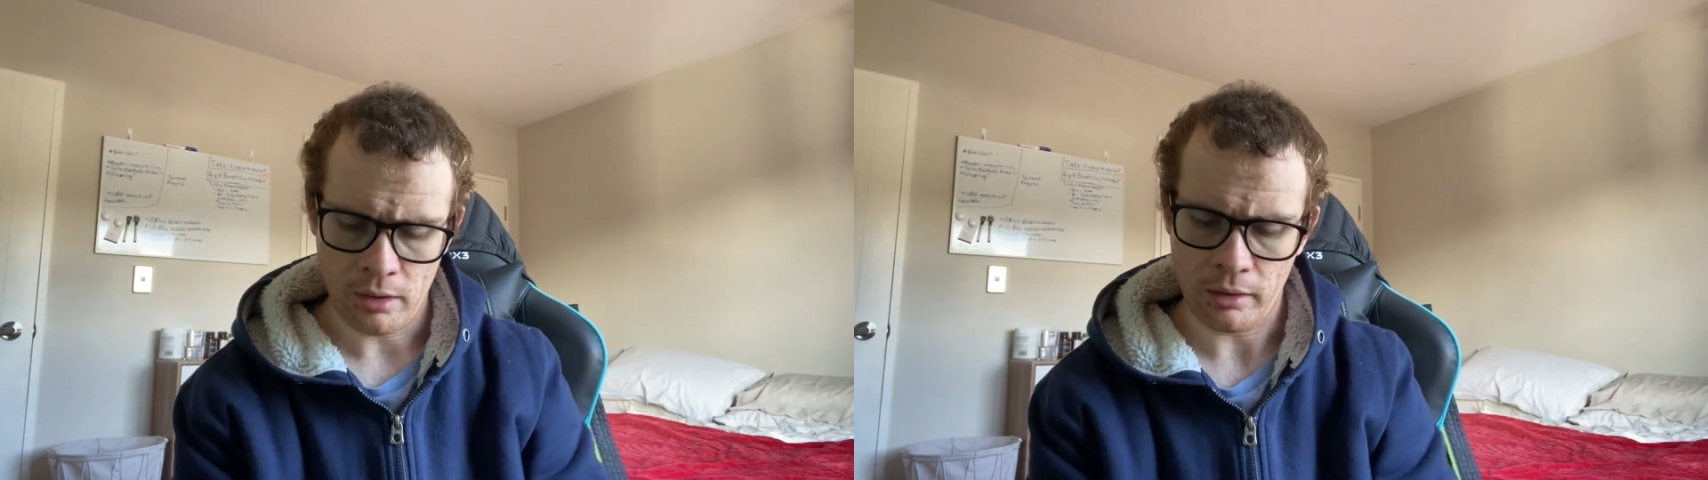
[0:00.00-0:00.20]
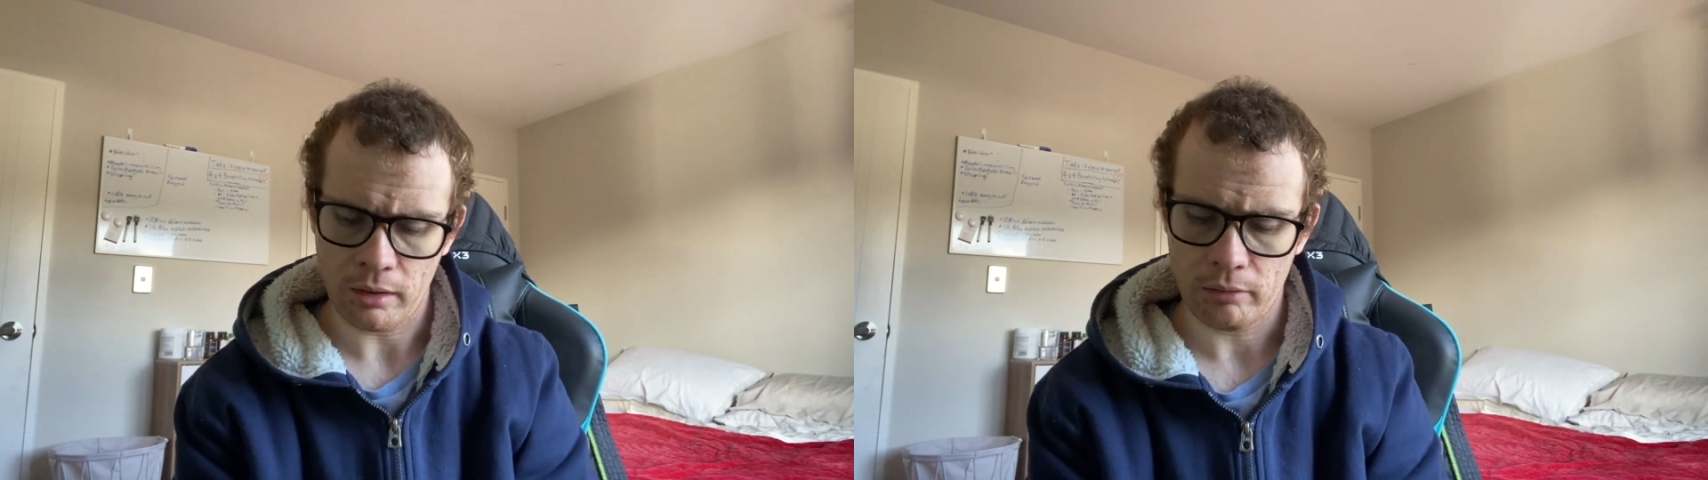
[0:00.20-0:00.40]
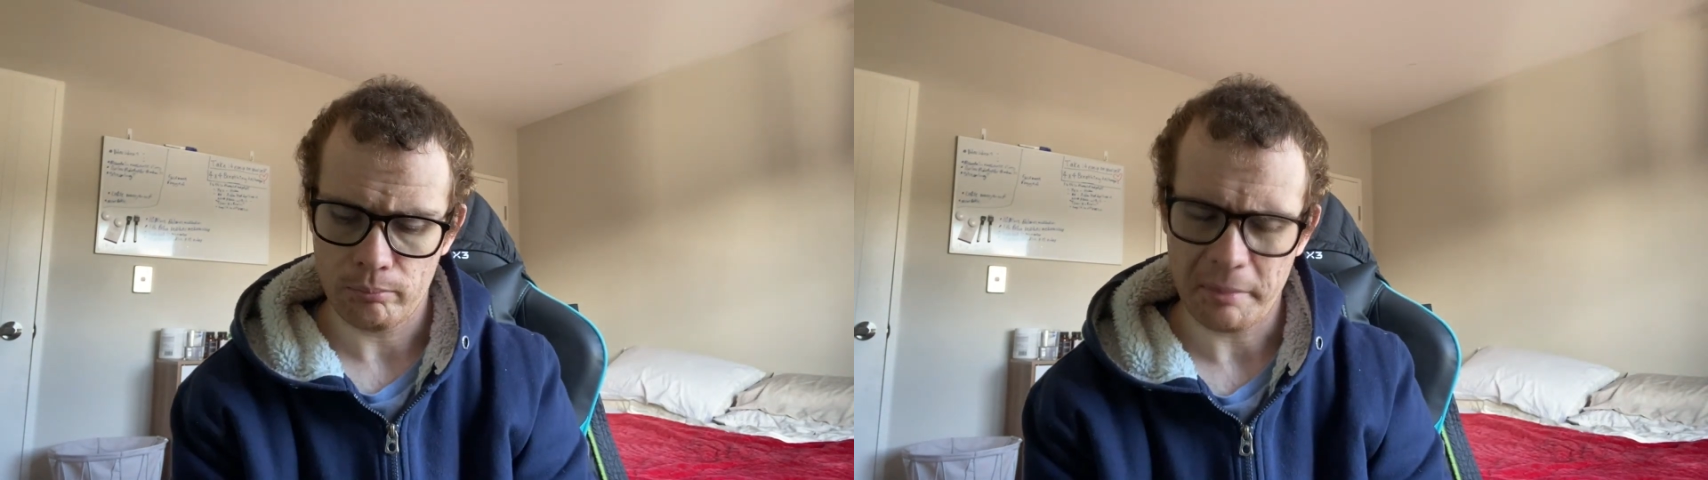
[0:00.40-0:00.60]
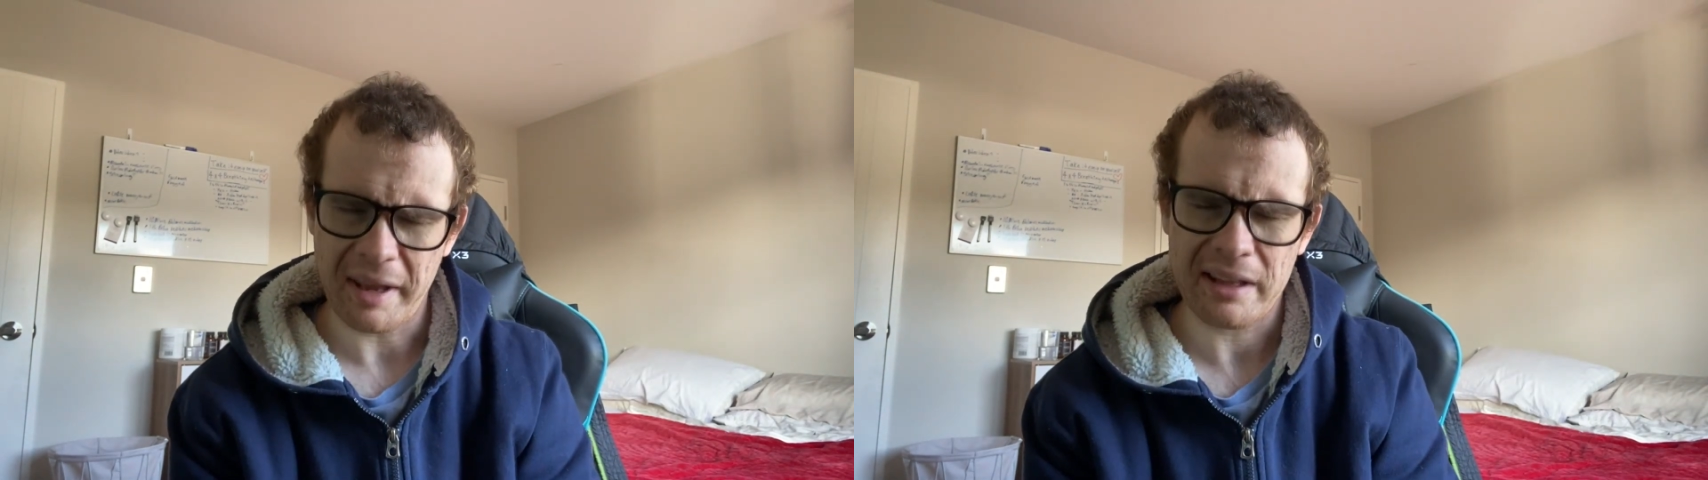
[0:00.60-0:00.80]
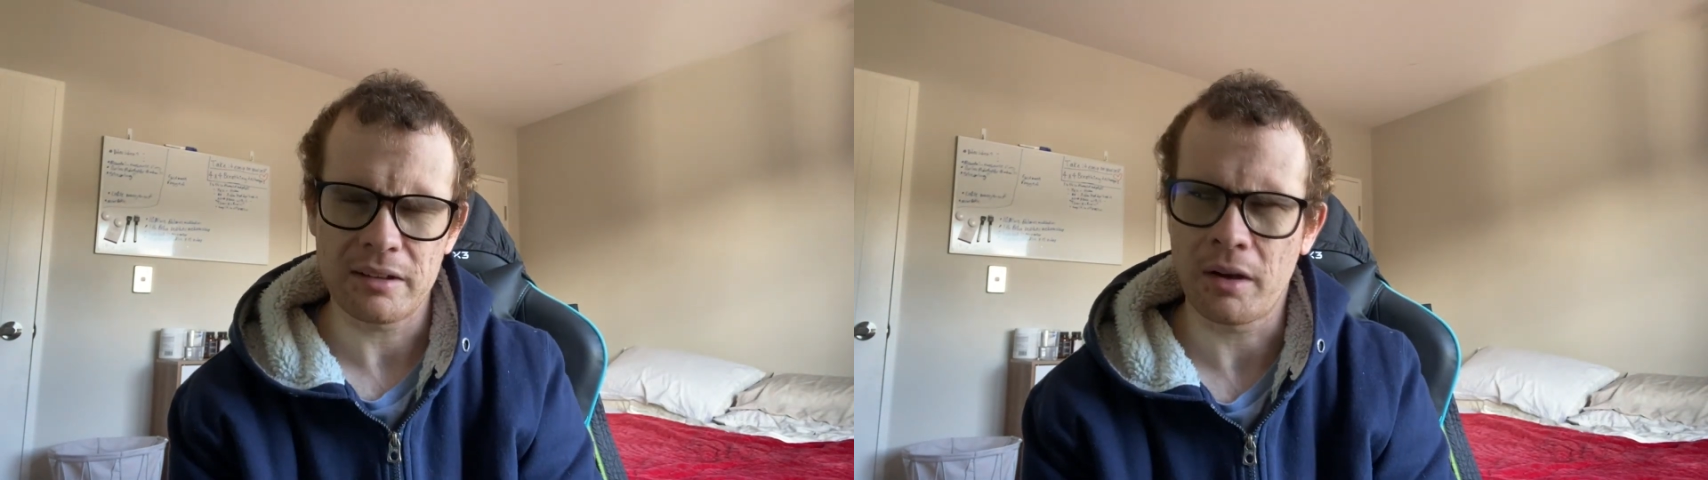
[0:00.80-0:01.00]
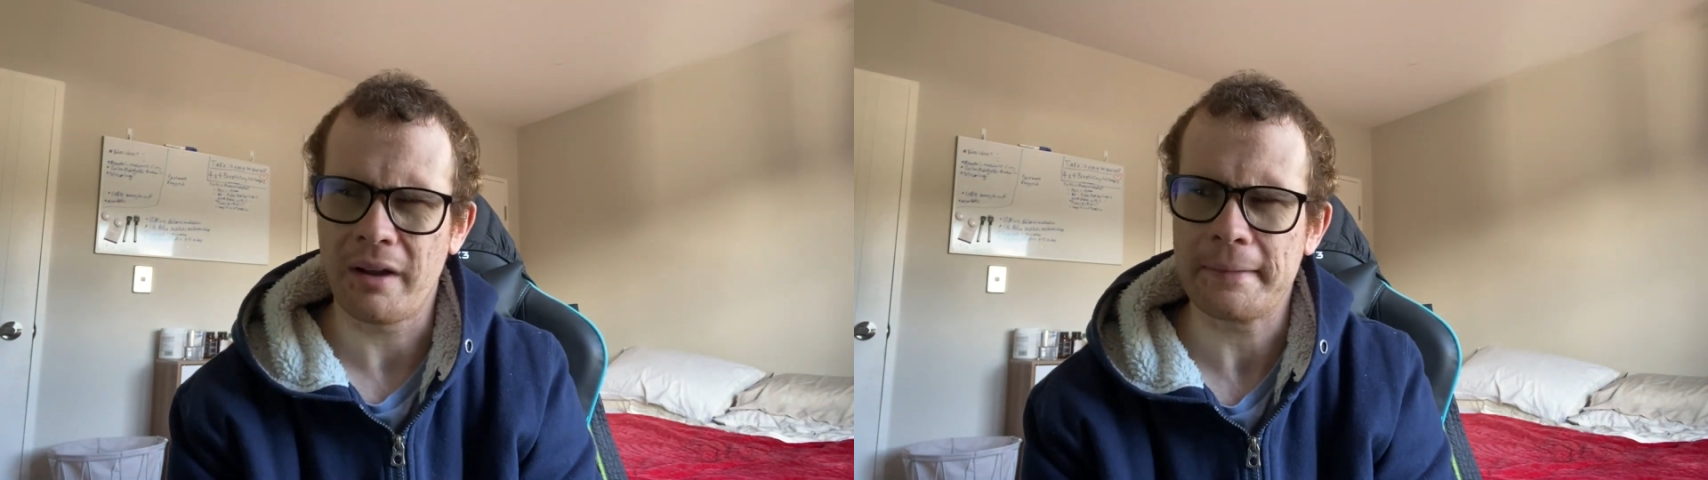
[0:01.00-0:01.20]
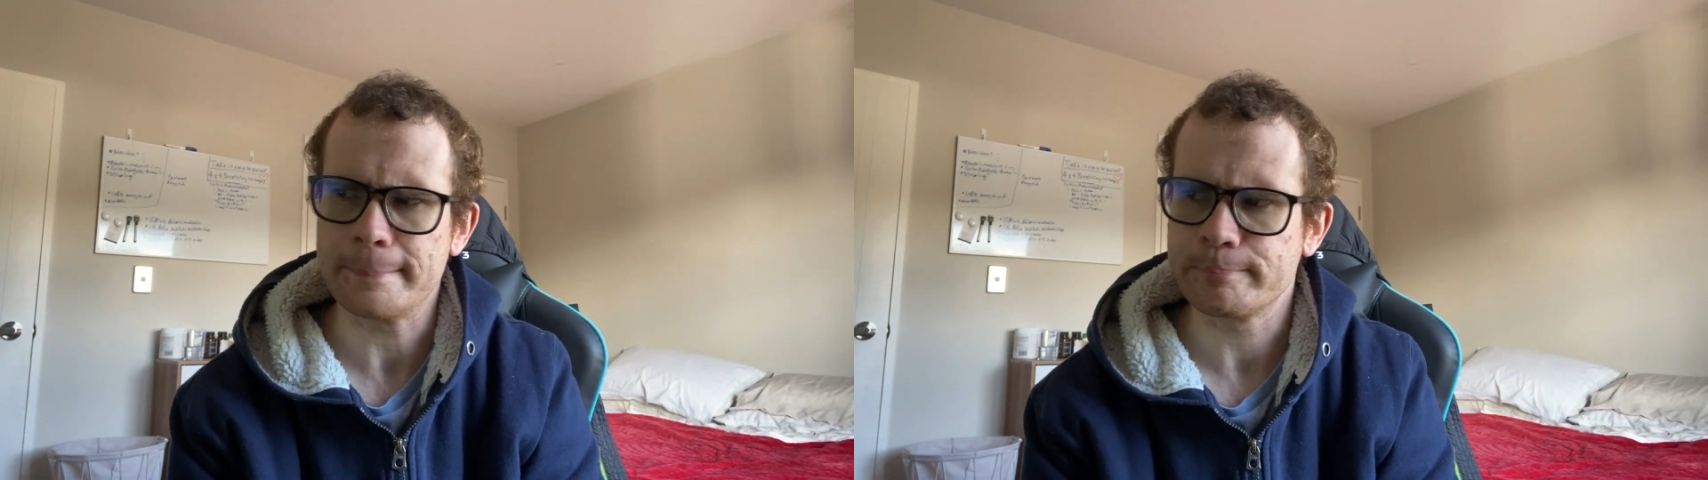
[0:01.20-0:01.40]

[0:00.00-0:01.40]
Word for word: um, back in like,